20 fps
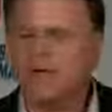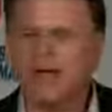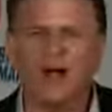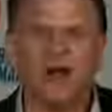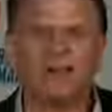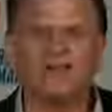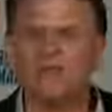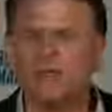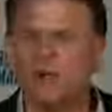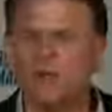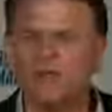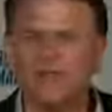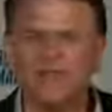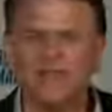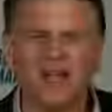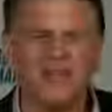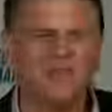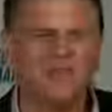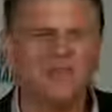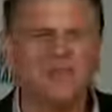It costs almost
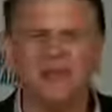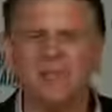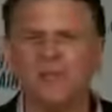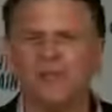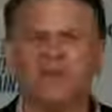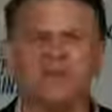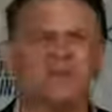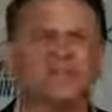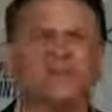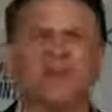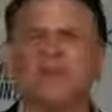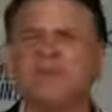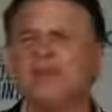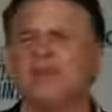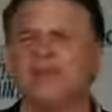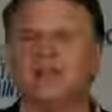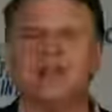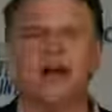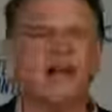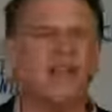nothing. People are
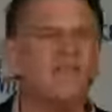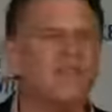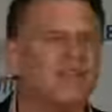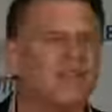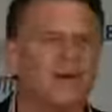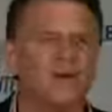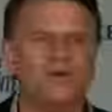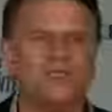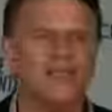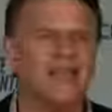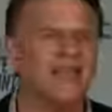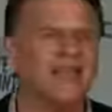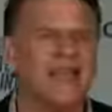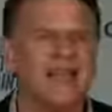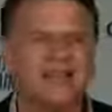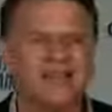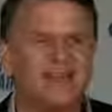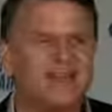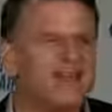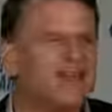streaming in live video as they
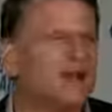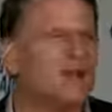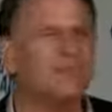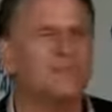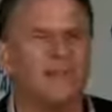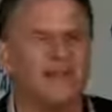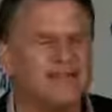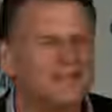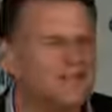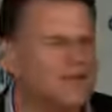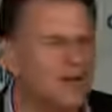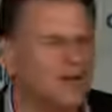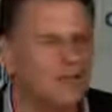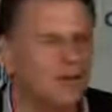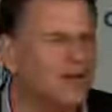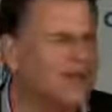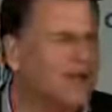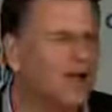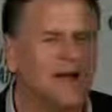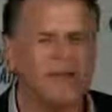land in an airplane
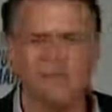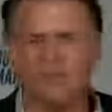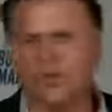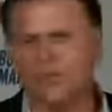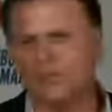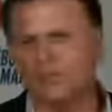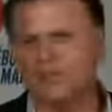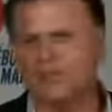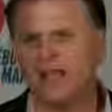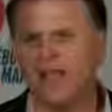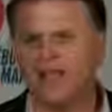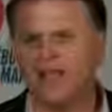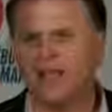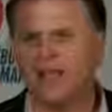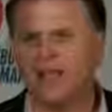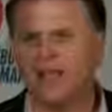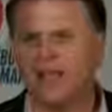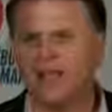somewhere, and it costs almost nothing.